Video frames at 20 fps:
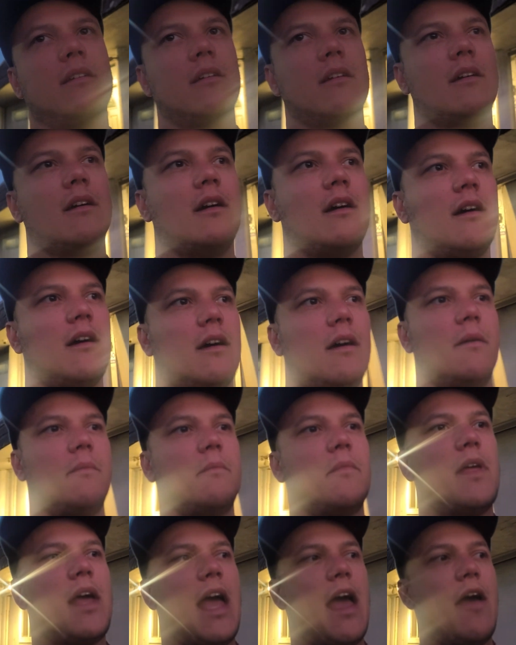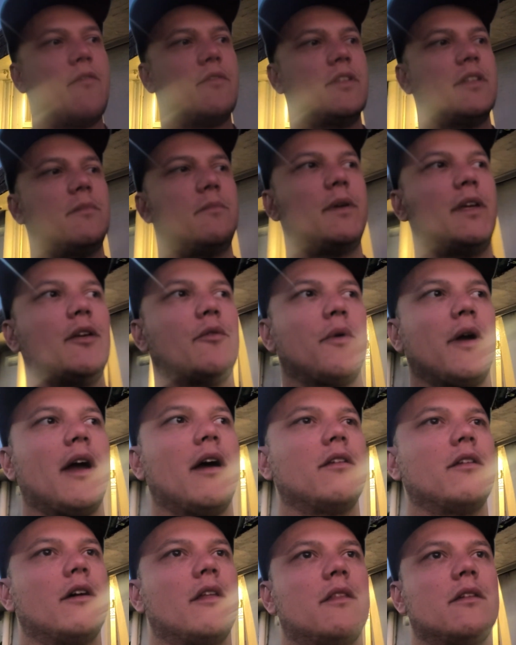having to be
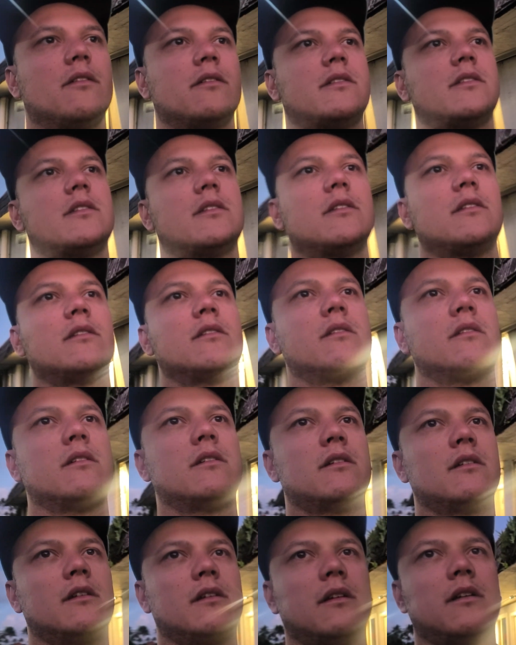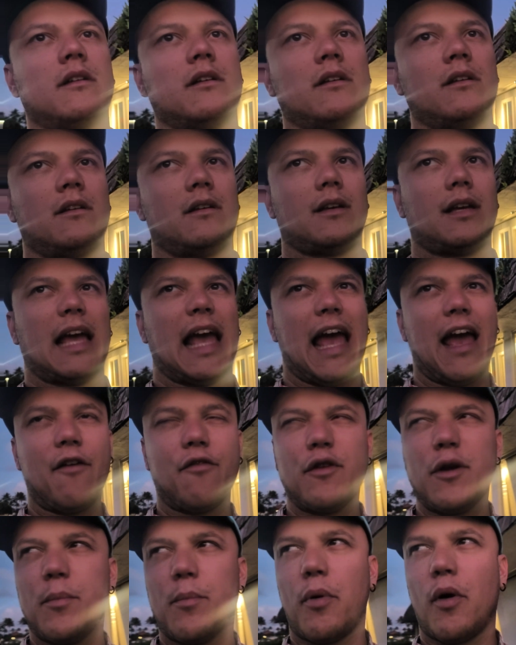around others.
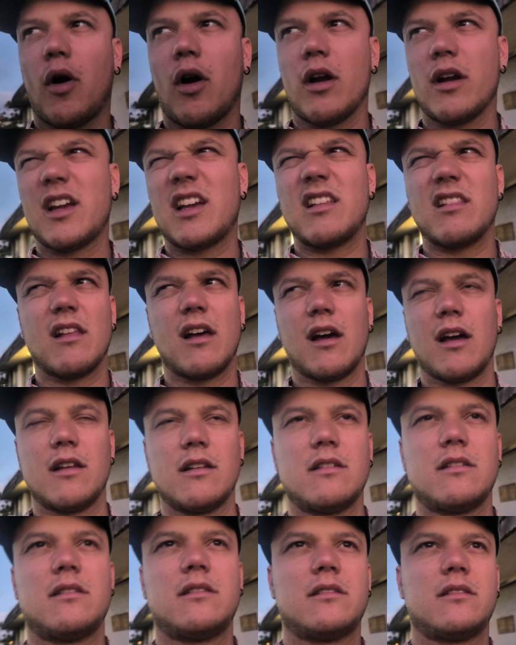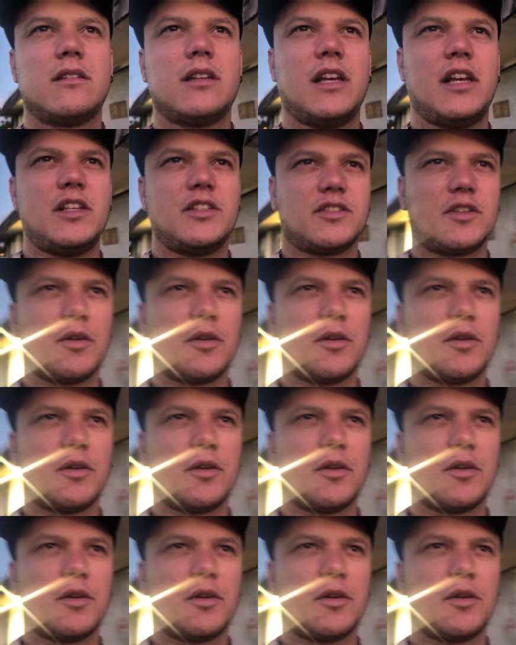Every parking lot is